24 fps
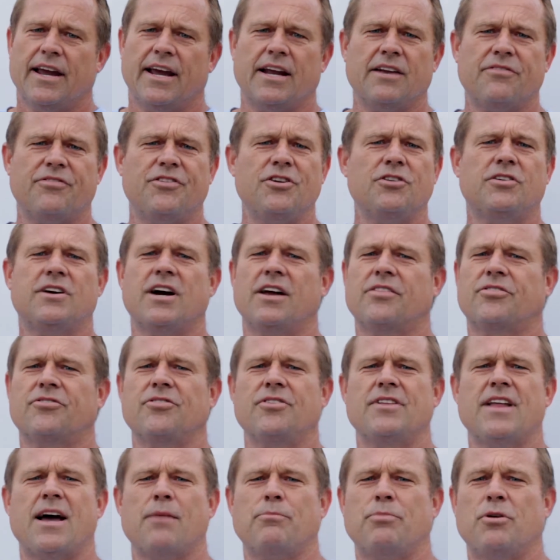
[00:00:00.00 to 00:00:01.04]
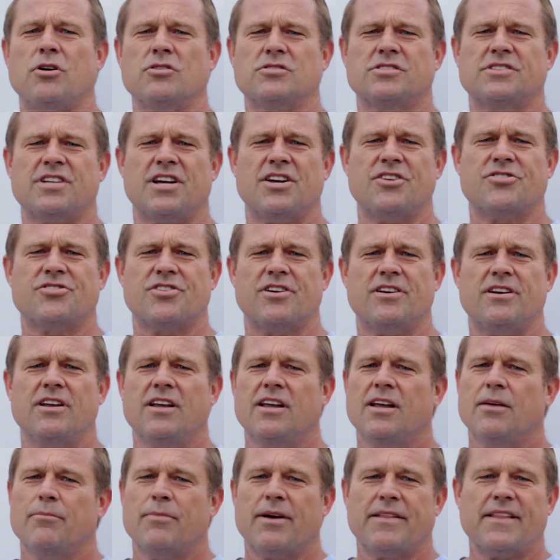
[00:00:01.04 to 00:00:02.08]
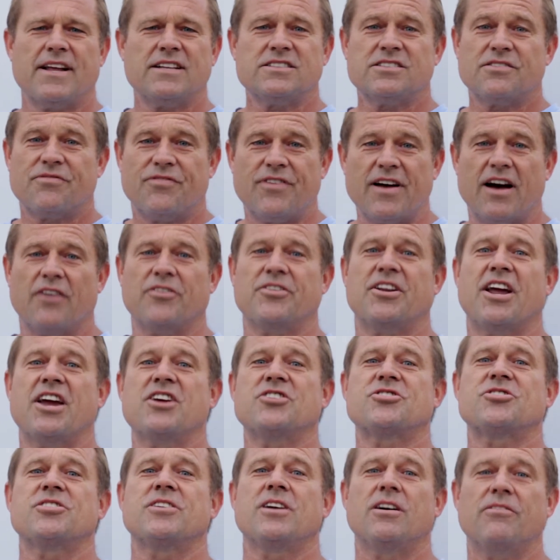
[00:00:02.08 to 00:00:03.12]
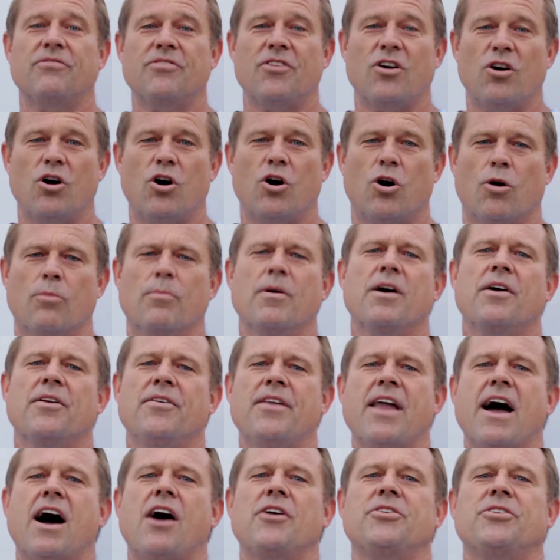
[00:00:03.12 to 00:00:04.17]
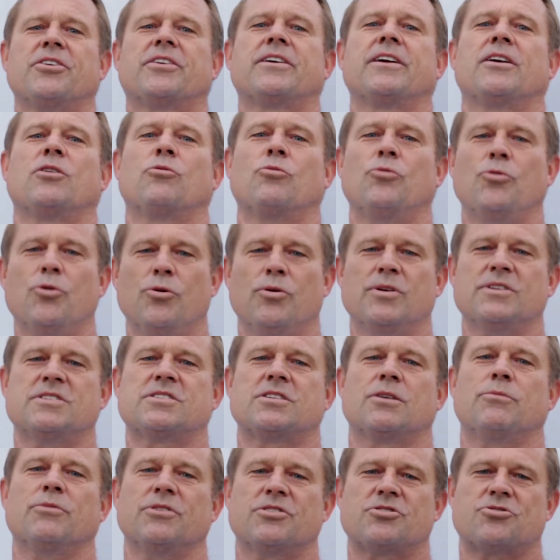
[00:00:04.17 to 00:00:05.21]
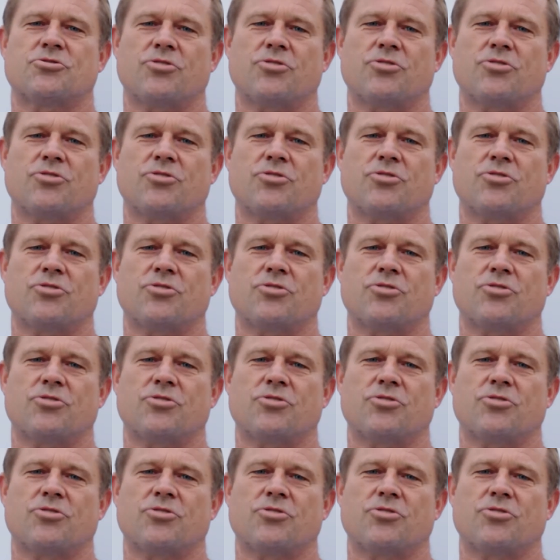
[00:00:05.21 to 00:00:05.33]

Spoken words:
And if you cut through that post tension, man, that's the foundation of the home. Now you're going to ruin someone's